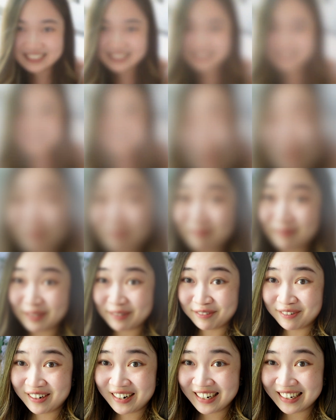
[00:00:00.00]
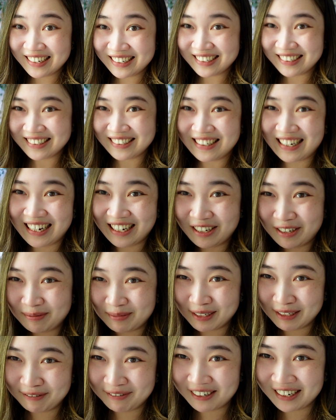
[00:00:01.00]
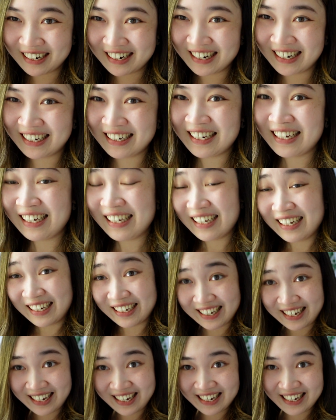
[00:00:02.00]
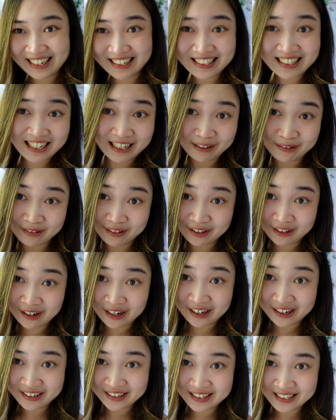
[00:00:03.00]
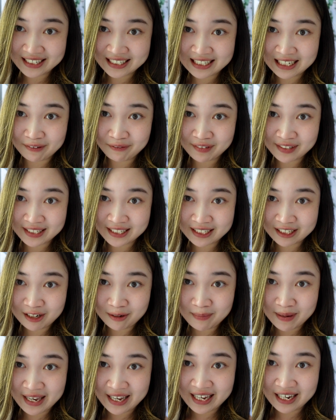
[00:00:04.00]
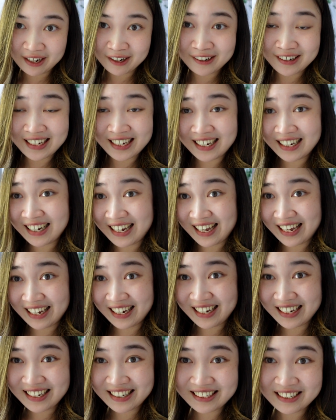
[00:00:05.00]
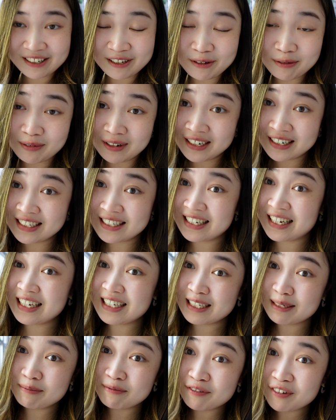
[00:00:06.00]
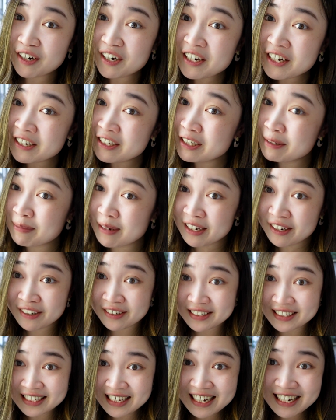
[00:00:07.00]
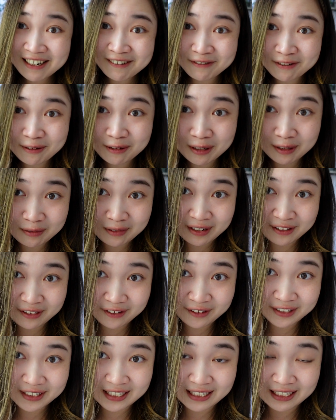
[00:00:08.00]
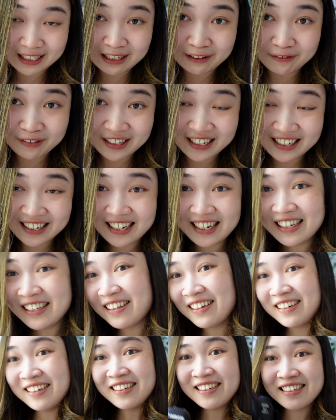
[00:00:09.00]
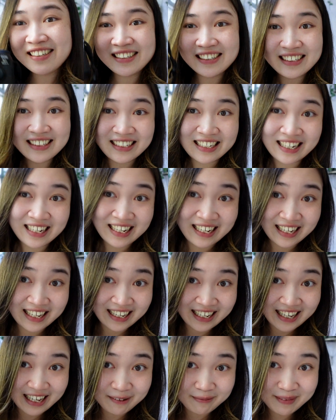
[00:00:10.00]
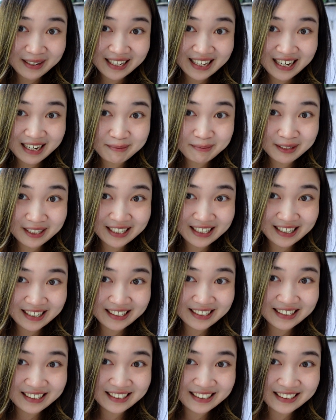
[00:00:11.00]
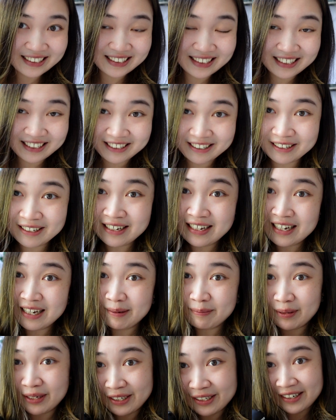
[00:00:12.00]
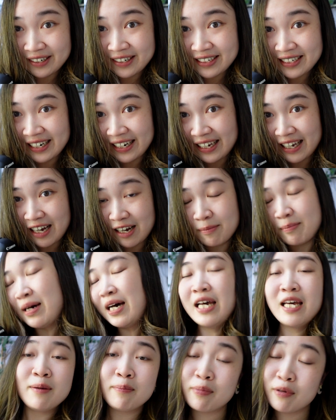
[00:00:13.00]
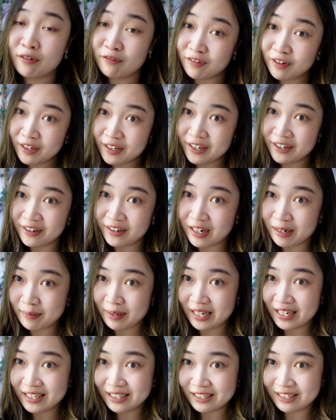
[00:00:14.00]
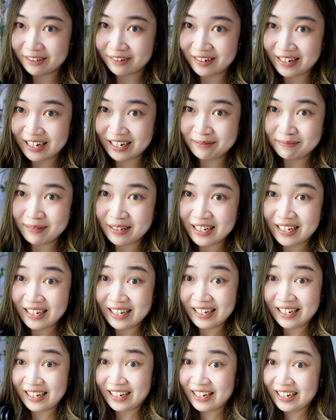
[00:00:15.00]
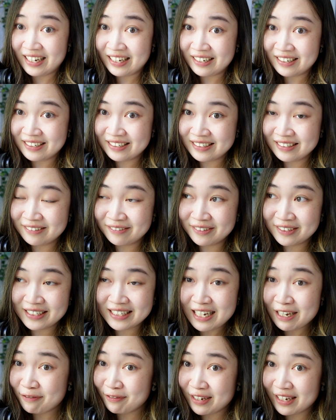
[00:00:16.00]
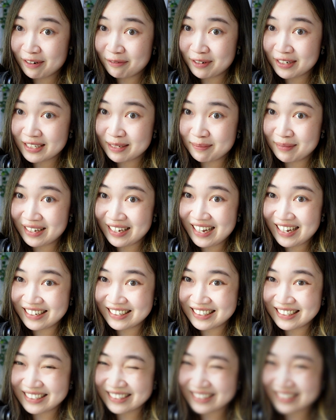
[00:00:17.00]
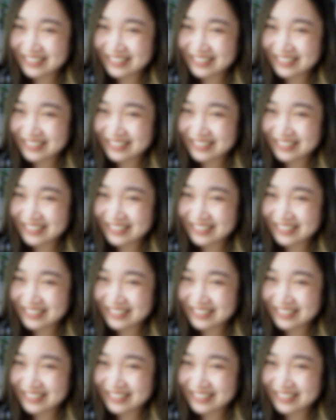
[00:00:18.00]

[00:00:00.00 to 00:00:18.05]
Oh. Before I go, I almost forgot. Again, if you are in the San Francisco Bay Area and you want to take some photos by yourself or with your significant other, I have my camera here. So be to check out my portfolio on my Instagram and we'll see if we can work something out.